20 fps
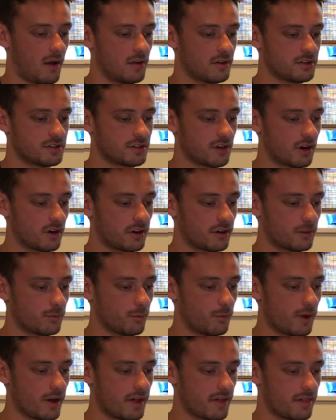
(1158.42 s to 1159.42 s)

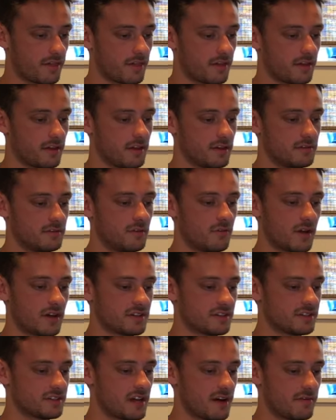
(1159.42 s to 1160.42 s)
starting with, in
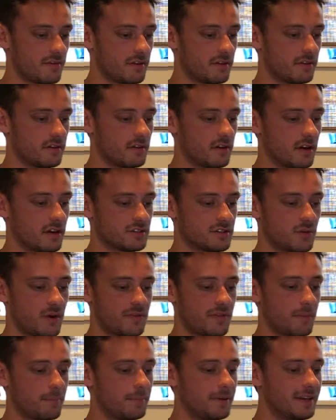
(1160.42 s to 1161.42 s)
2007, so
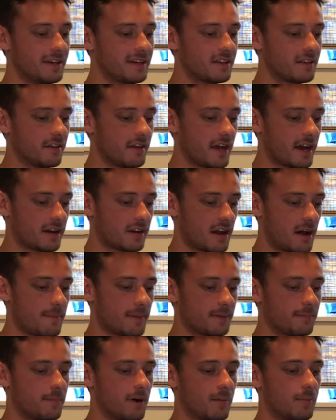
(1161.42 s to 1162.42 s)
at the peak of the
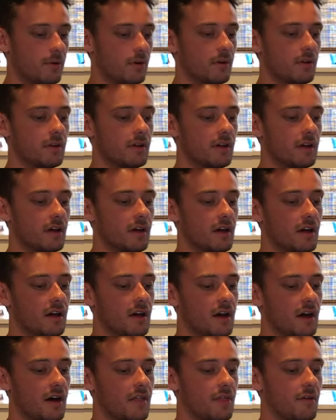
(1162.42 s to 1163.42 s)
economic bubble,
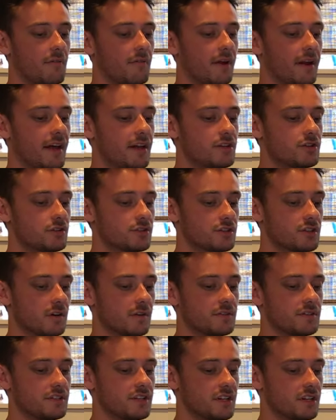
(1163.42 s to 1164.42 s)
the financial
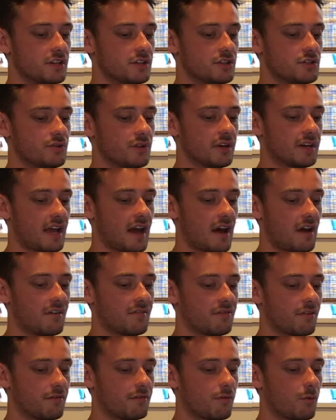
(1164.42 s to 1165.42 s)
services industry accounted
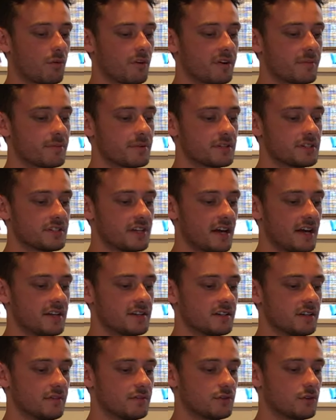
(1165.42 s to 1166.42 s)
for
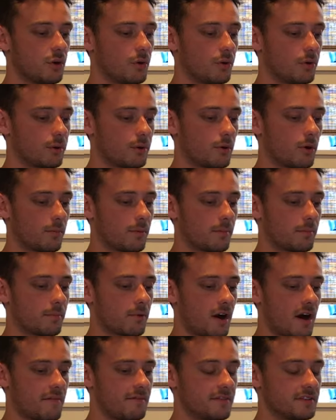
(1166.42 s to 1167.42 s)
40% of total corporate
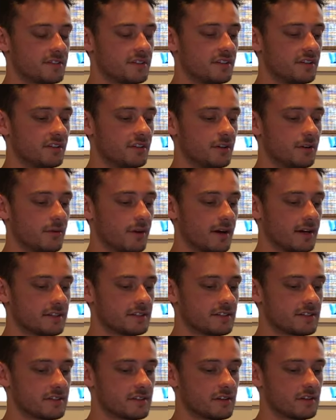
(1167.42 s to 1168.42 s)
profits in the
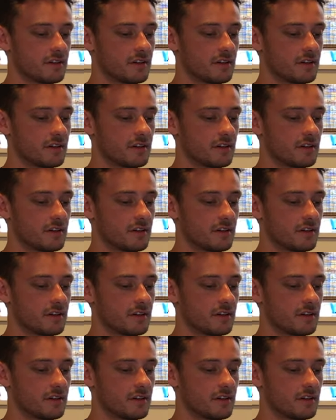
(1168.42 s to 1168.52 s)
U.S.